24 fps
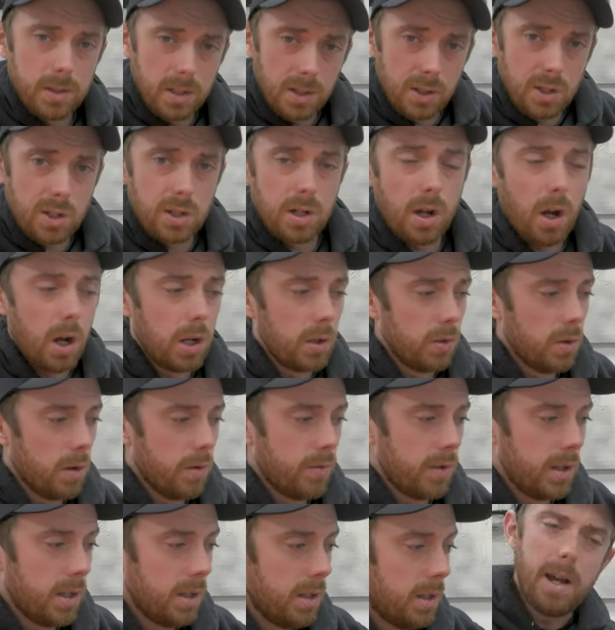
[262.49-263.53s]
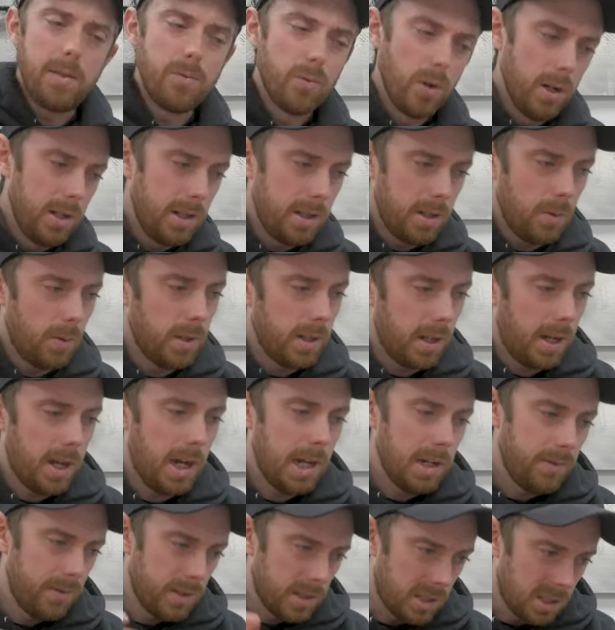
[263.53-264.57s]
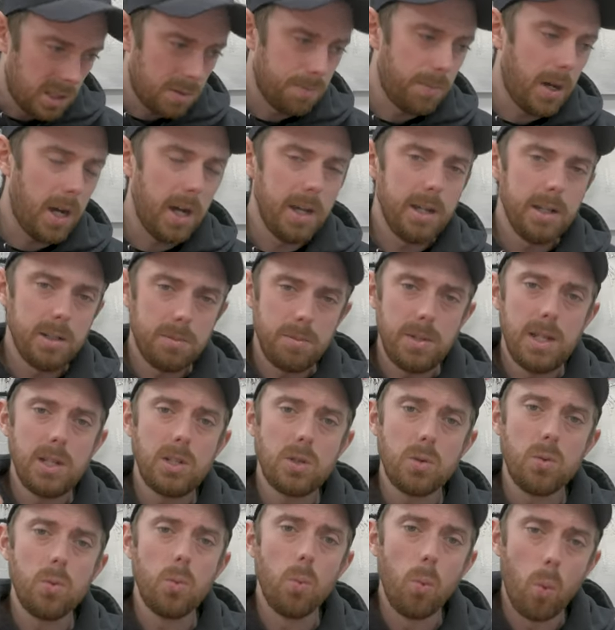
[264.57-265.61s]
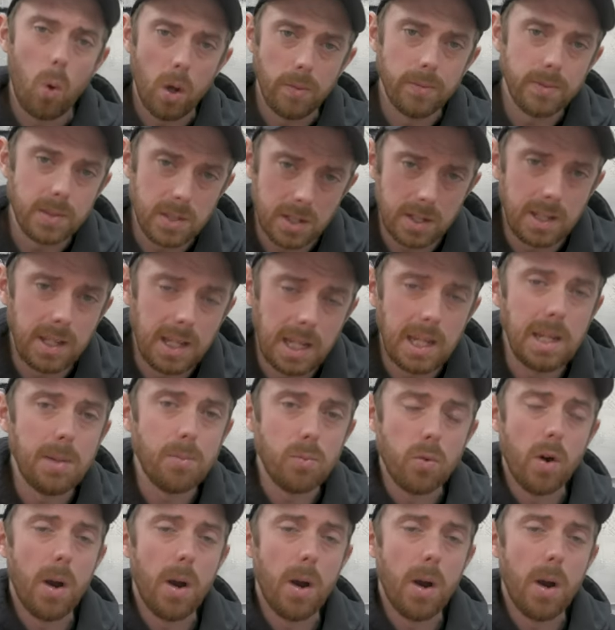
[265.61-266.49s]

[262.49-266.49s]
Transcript: the starter of it, and really the one that kind of inspired me to want to keep